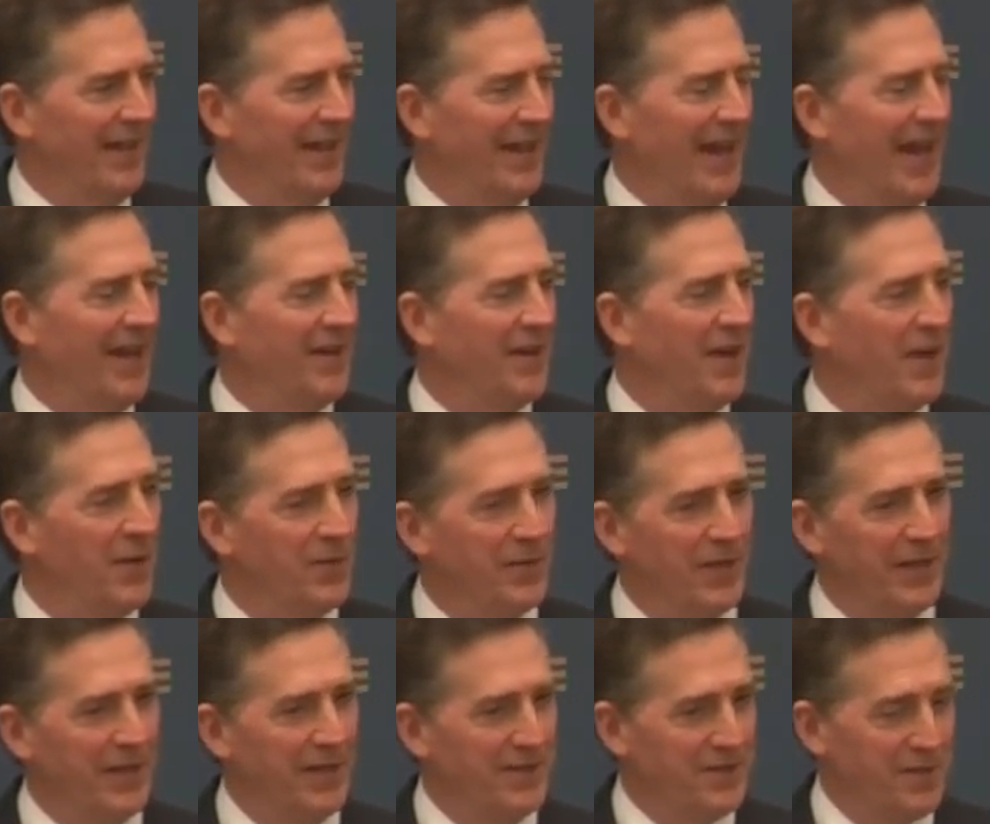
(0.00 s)
and I know
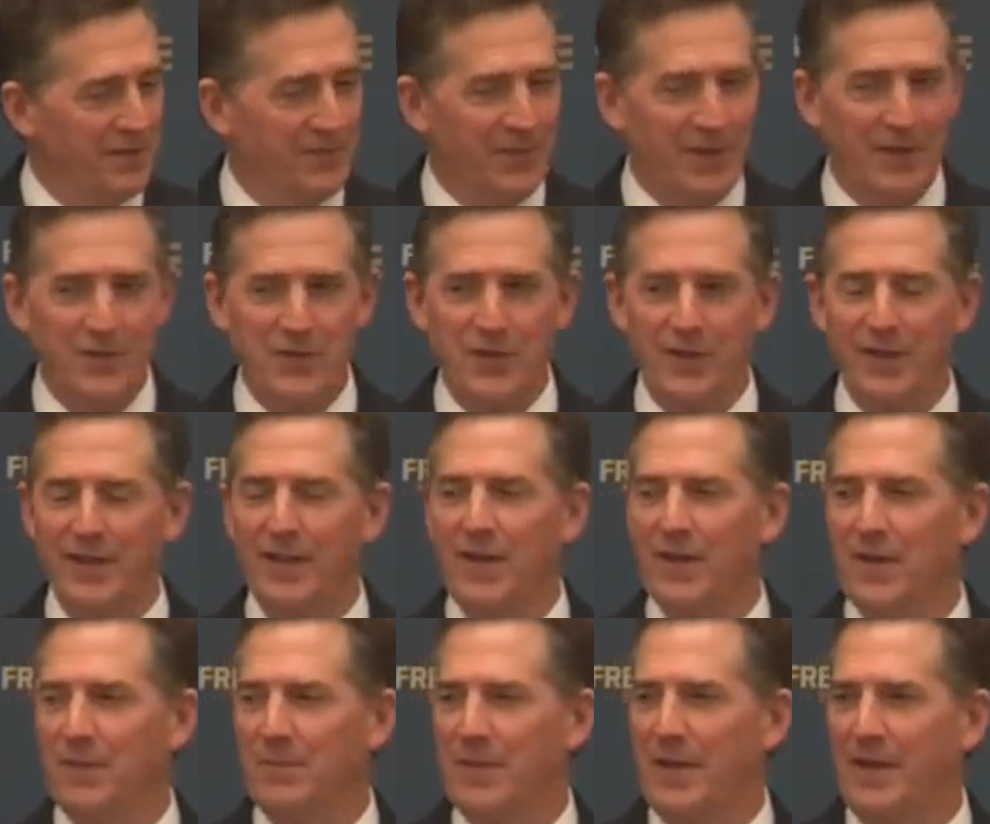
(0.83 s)
that it's eventually
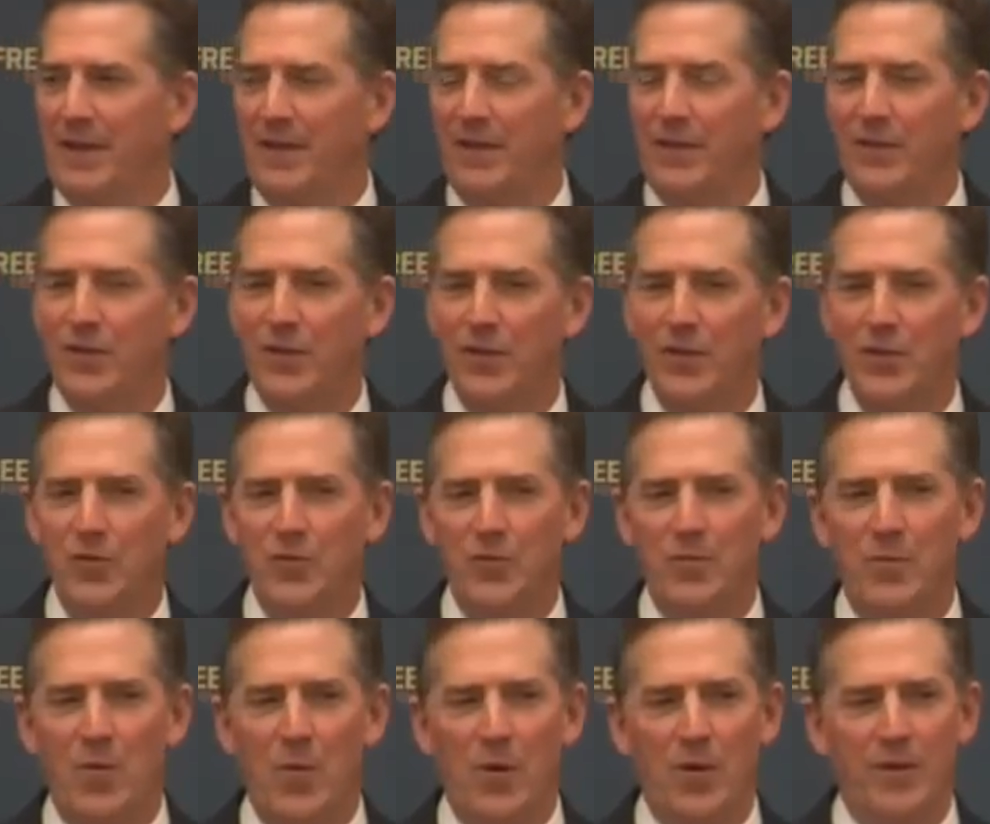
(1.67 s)
going to be
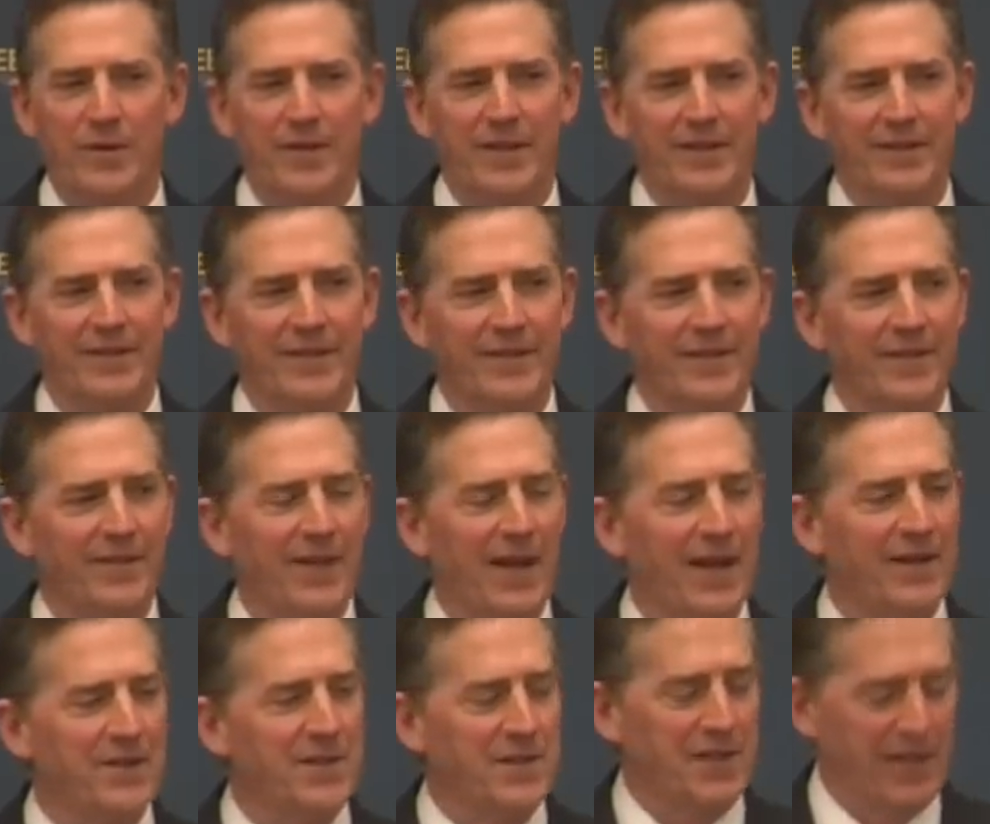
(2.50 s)
you more than the
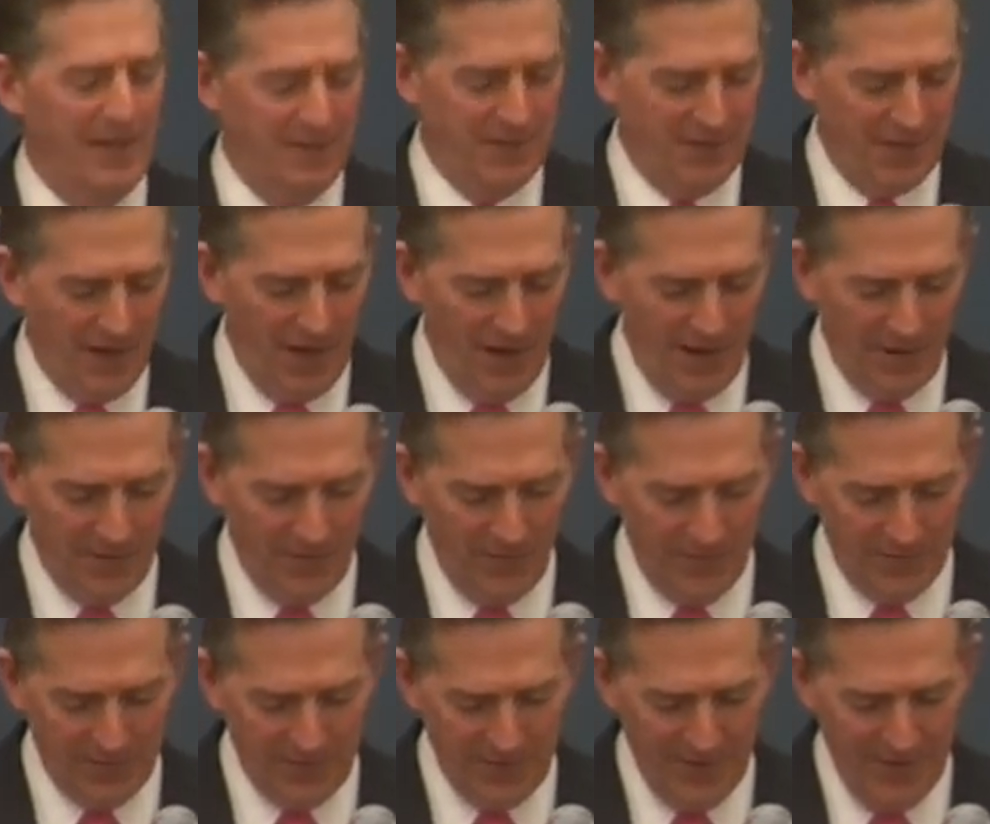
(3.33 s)
United States
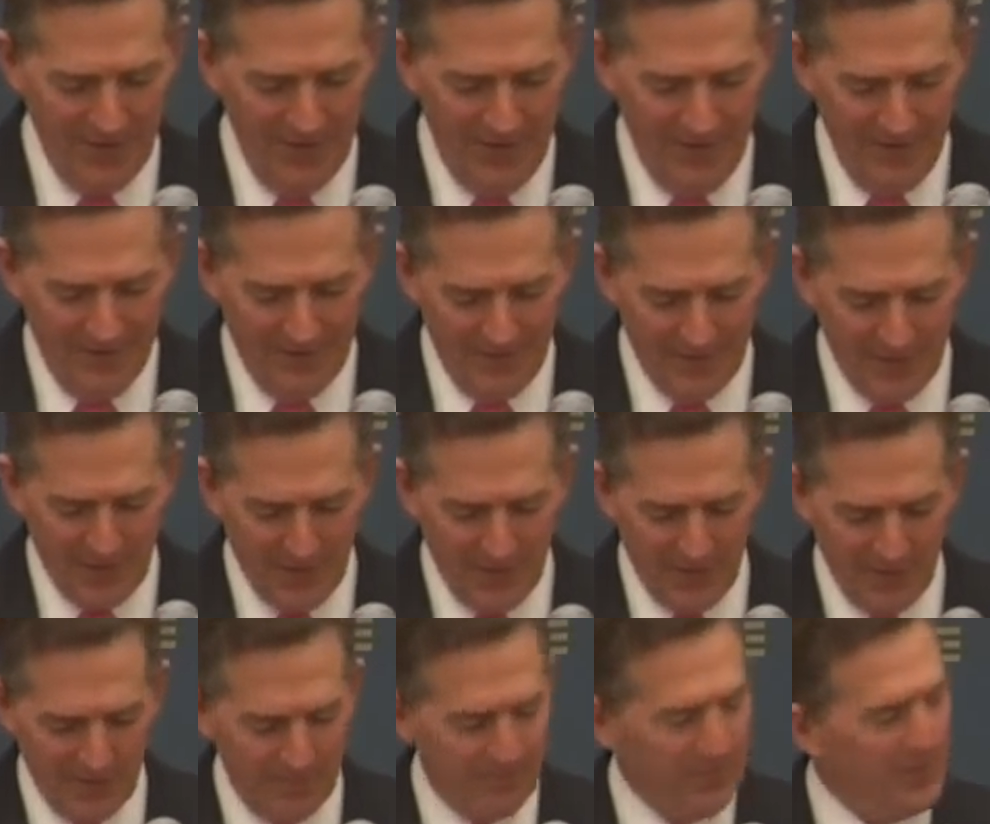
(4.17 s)
Congress that's
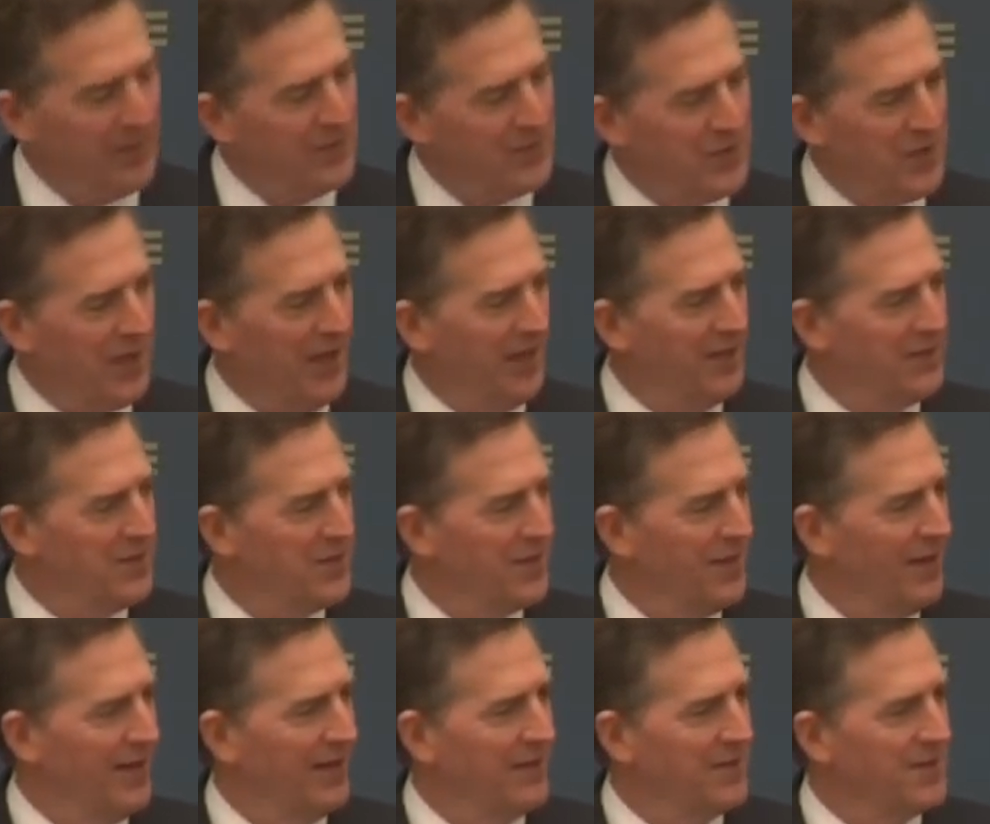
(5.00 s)
going to change
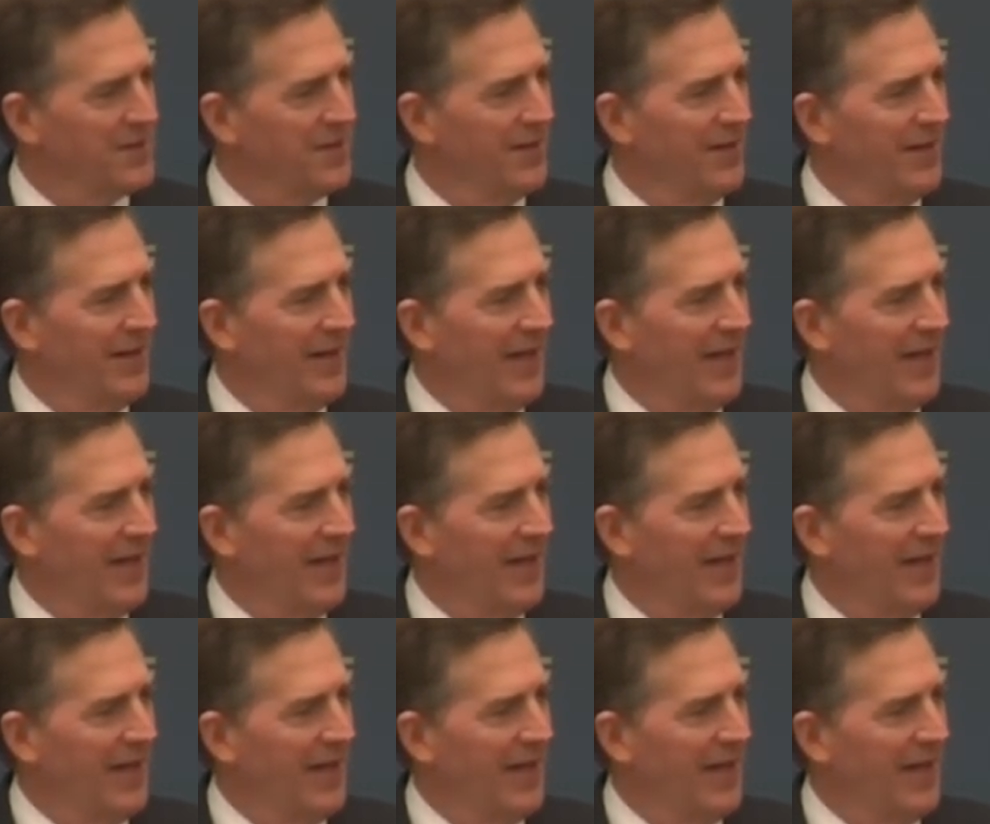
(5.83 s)
things.